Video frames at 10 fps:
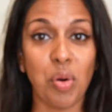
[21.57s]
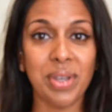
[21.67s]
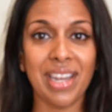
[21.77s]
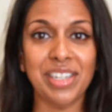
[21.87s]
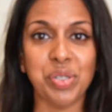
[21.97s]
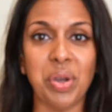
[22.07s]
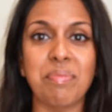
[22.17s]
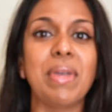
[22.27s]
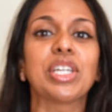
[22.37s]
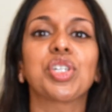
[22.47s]
we get into
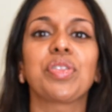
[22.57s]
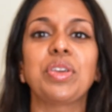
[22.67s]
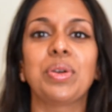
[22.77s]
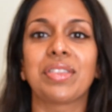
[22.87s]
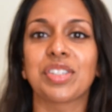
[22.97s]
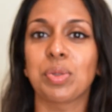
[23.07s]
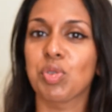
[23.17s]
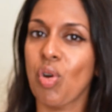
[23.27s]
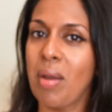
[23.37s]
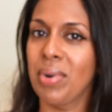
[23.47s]
it, make sure that you hit the
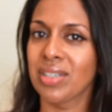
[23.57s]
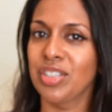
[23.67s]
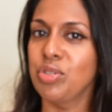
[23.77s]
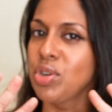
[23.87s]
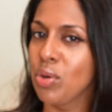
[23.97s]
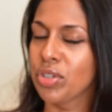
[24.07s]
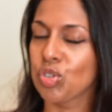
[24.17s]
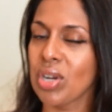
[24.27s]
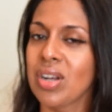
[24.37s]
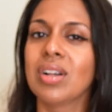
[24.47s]
subscribe button. You know the
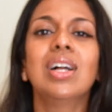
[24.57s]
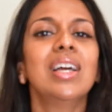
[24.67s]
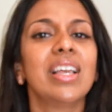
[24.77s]
drill.